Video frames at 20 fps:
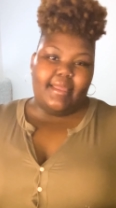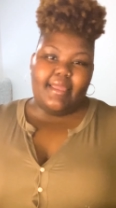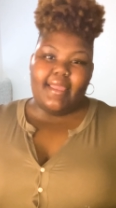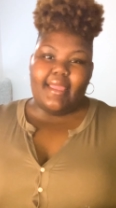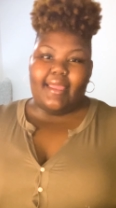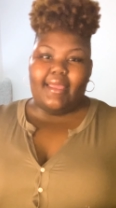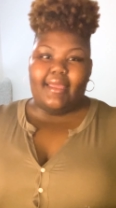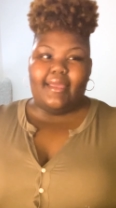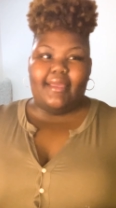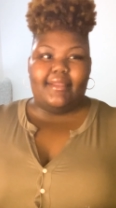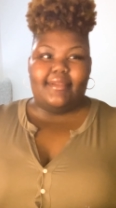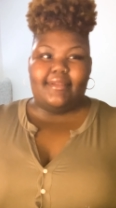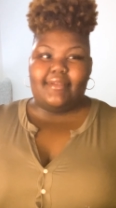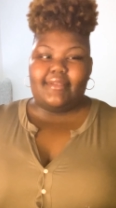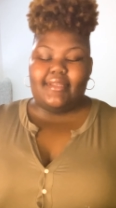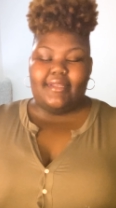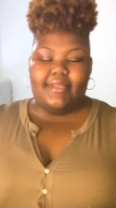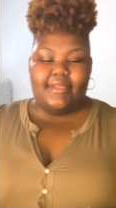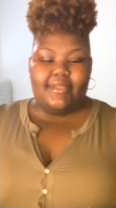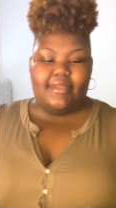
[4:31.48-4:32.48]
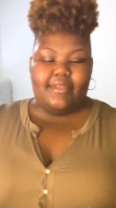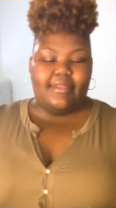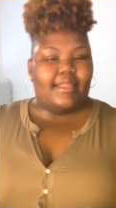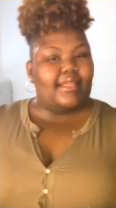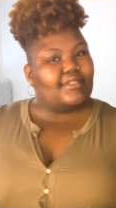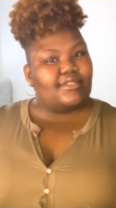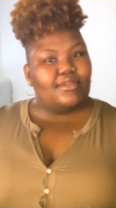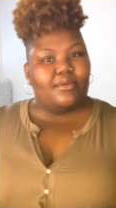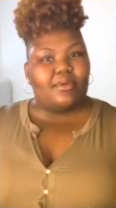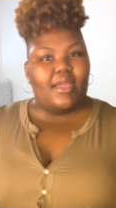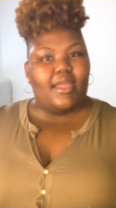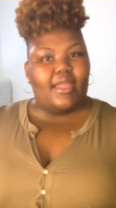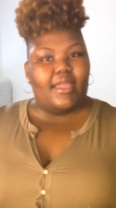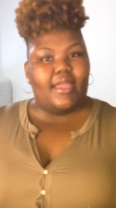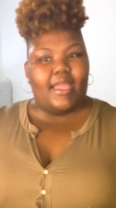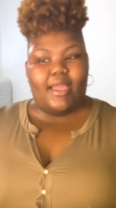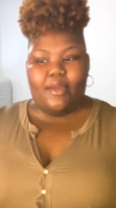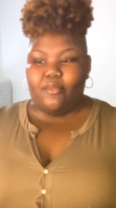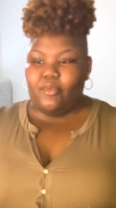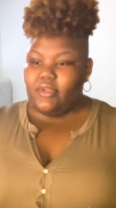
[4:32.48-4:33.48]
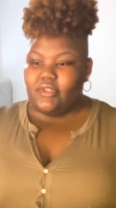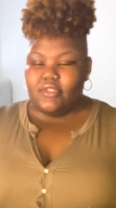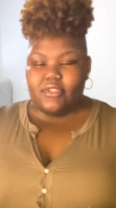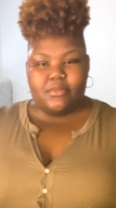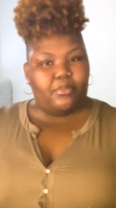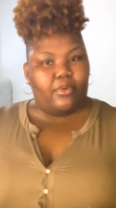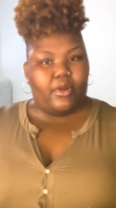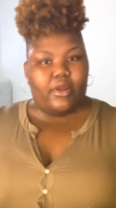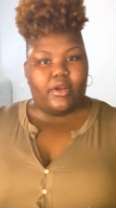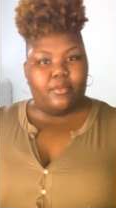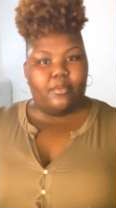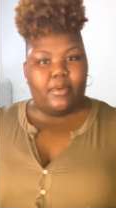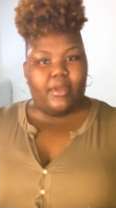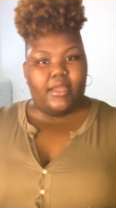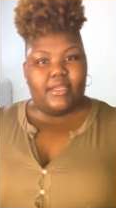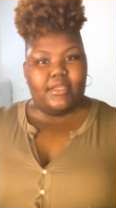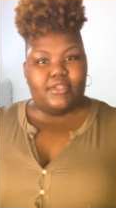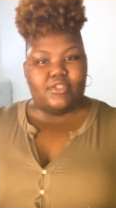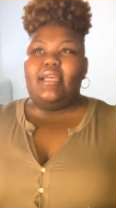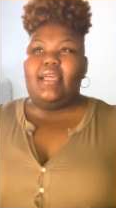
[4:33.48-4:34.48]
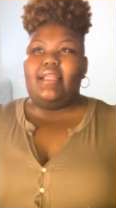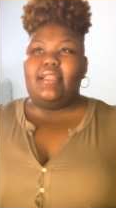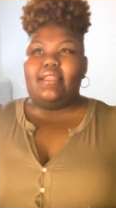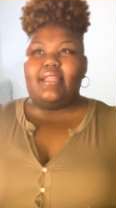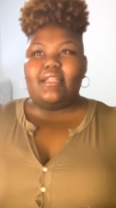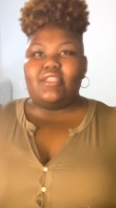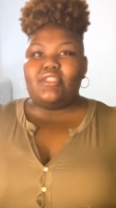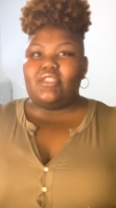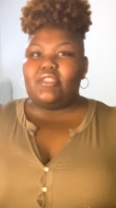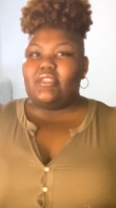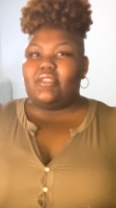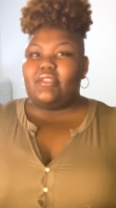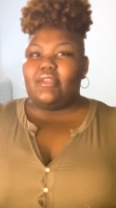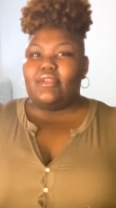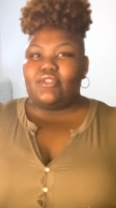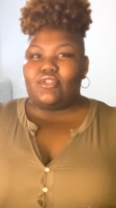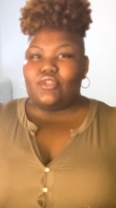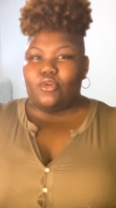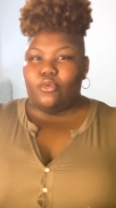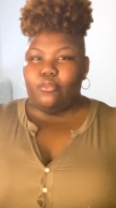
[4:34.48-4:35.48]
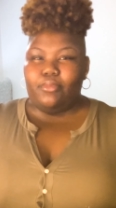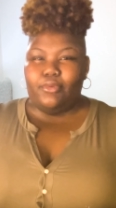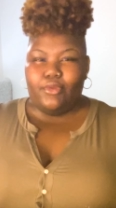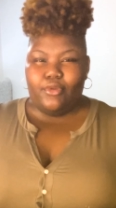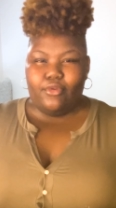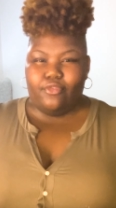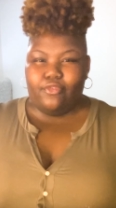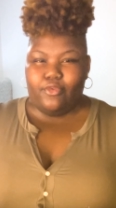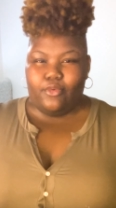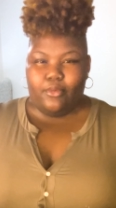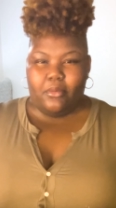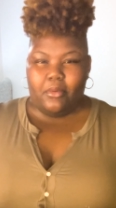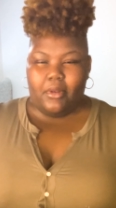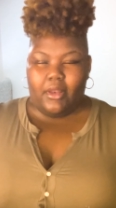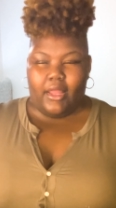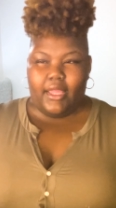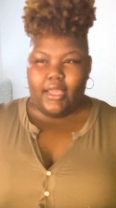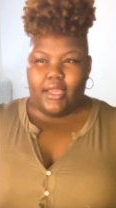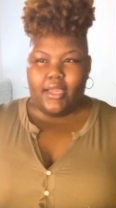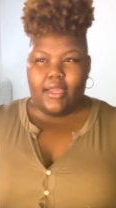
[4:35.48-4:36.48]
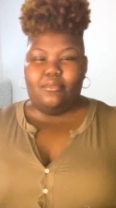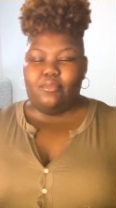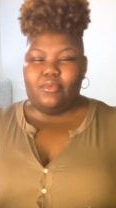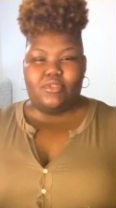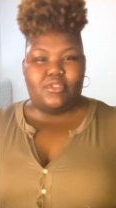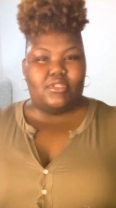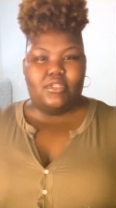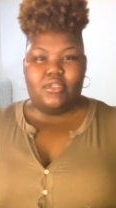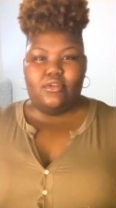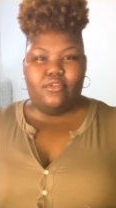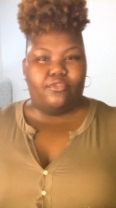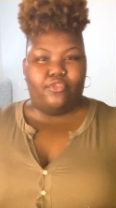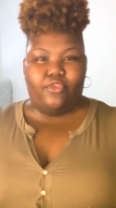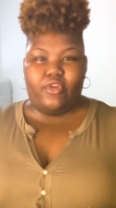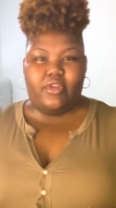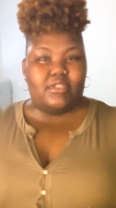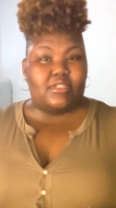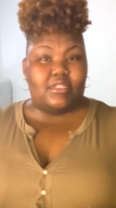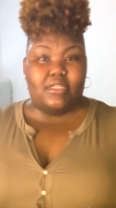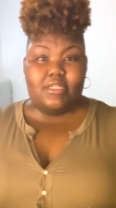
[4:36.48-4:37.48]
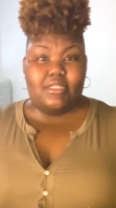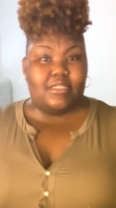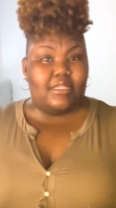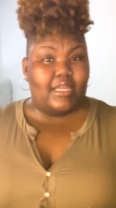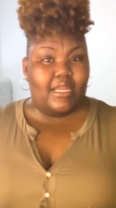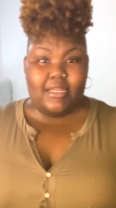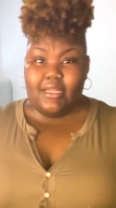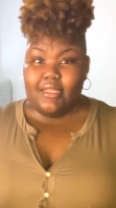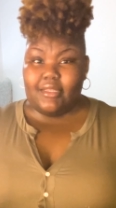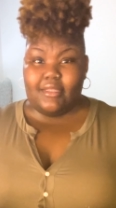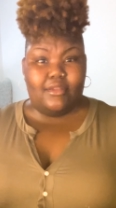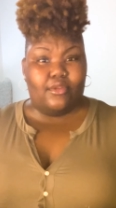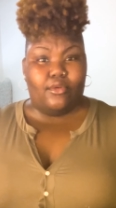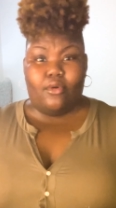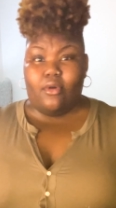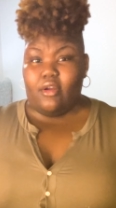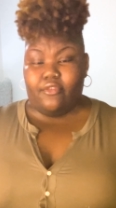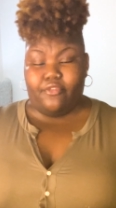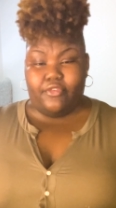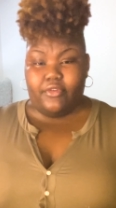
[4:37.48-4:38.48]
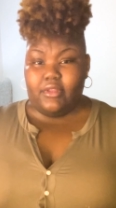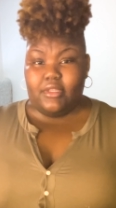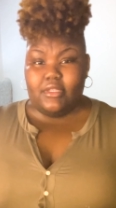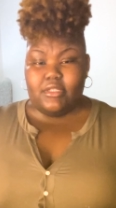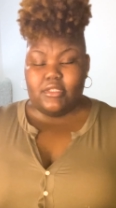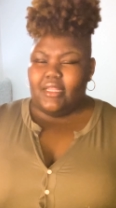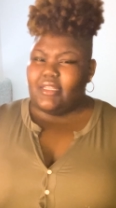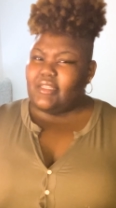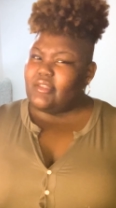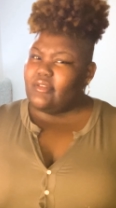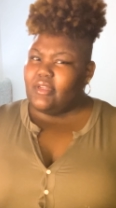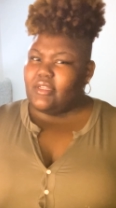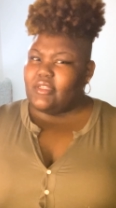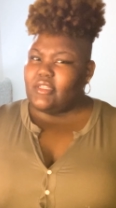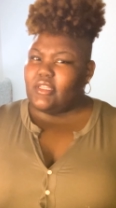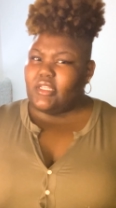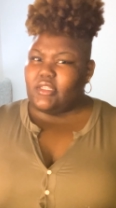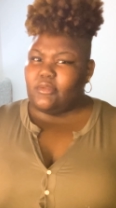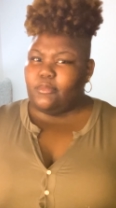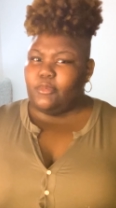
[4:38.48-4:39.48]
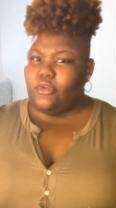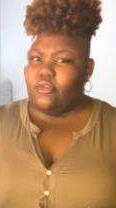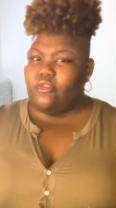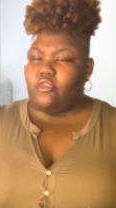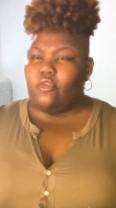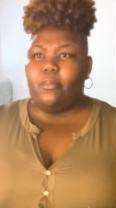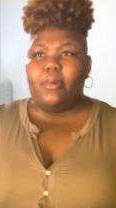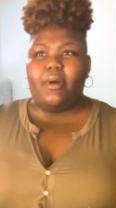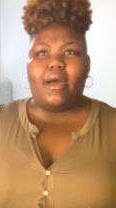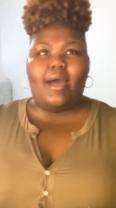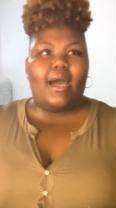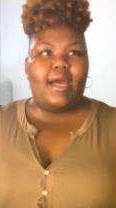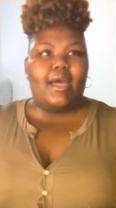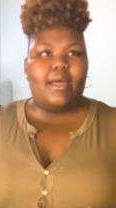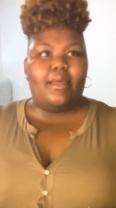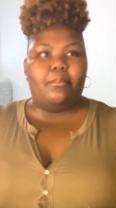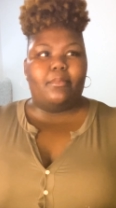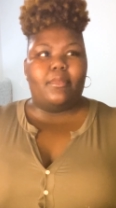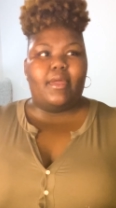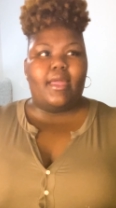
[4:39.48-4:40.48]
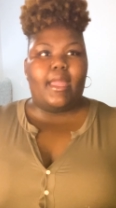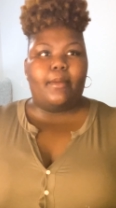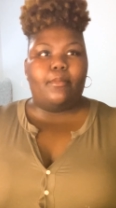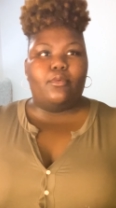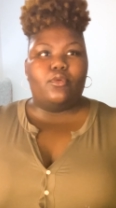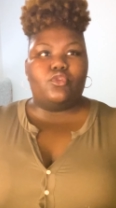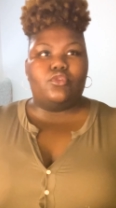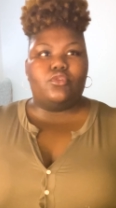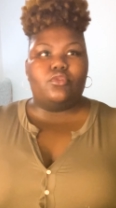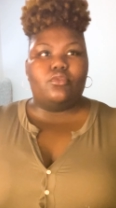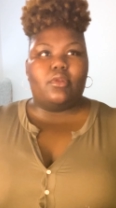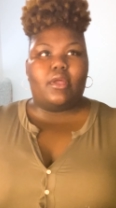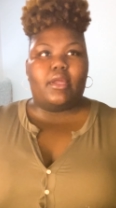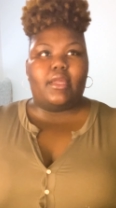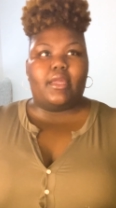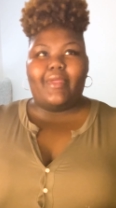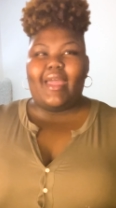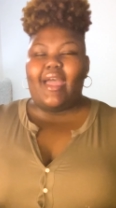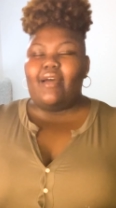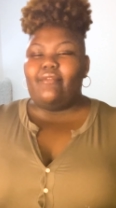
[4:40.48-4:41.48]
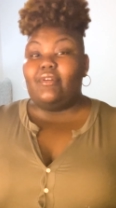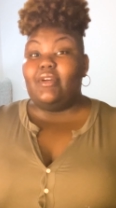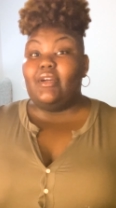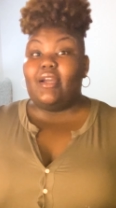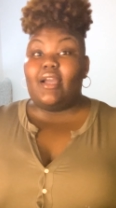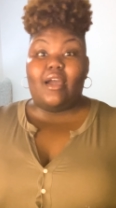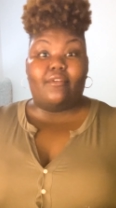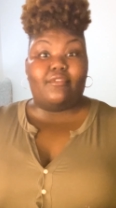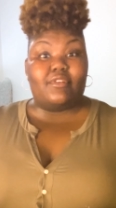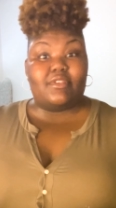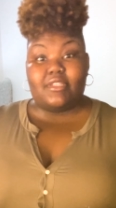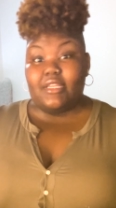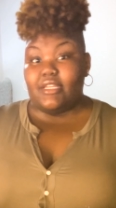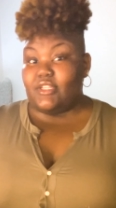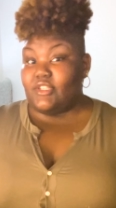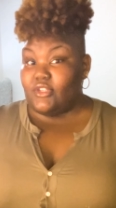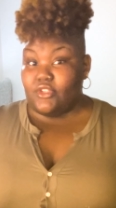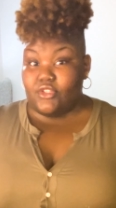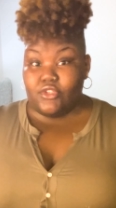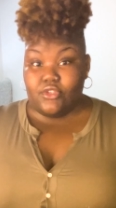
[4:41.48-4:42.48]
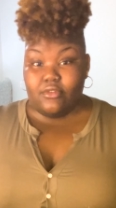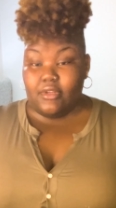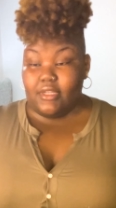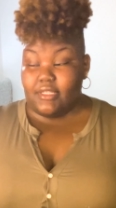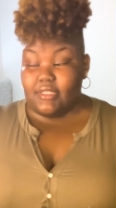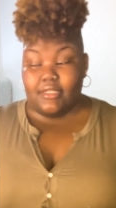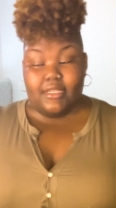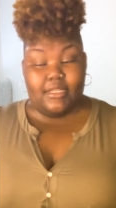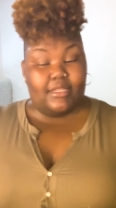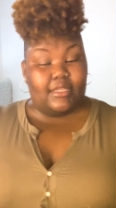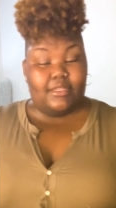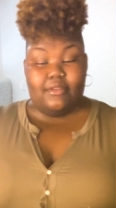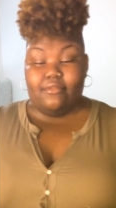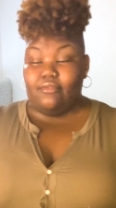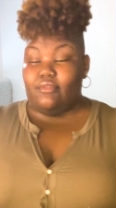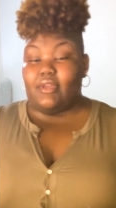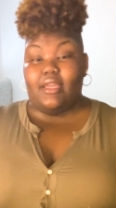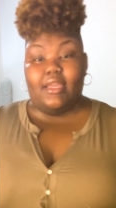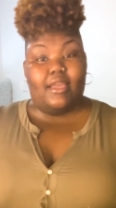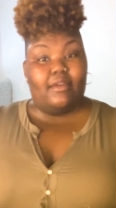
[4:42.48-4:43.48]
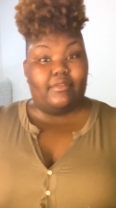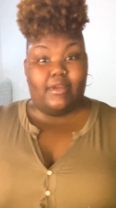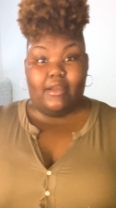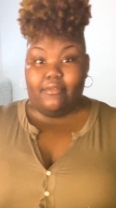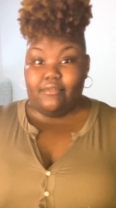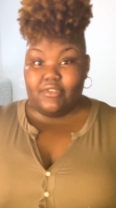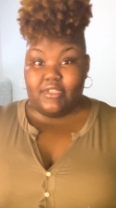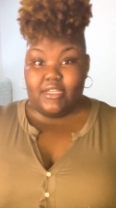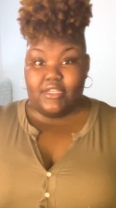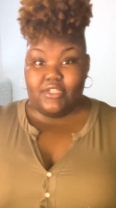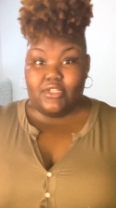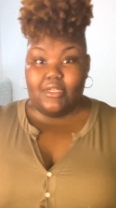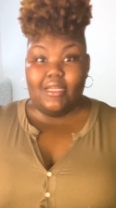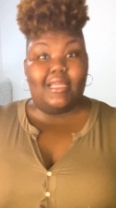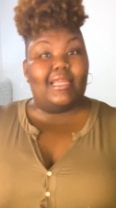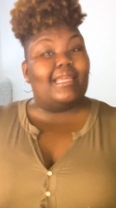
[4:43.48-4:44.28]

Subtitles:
and that's okay. And we just parted ways. And that's so beautiful. Like we're still friends to this day, no hard feelings. And so it's beautiful, but I'm able to like have good conversation too. That's another thing. If you can't have conversation,